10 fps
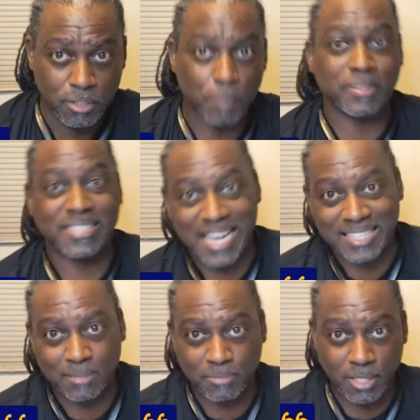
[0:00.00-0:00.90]
to
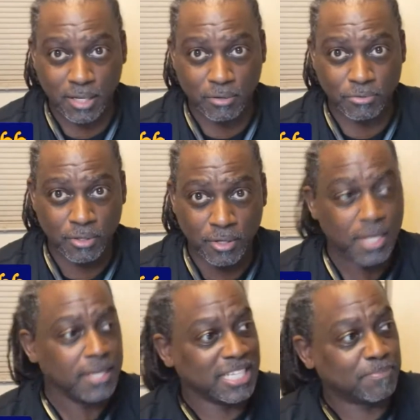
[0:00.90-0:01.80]
protect themselves.
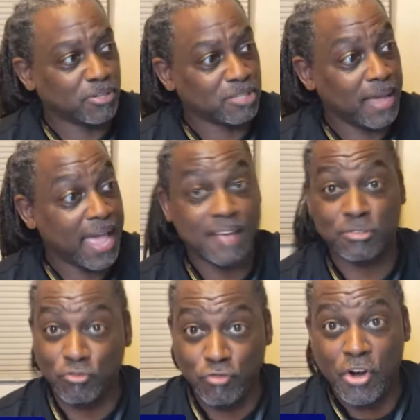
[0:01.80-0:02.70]
This person might have
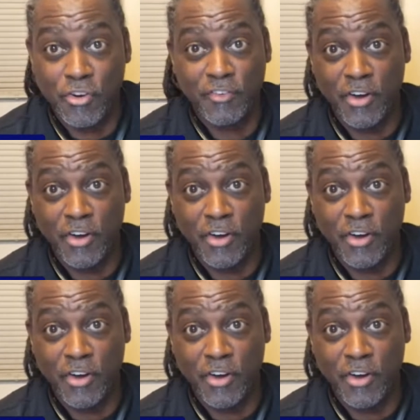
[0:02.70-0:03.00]
some very,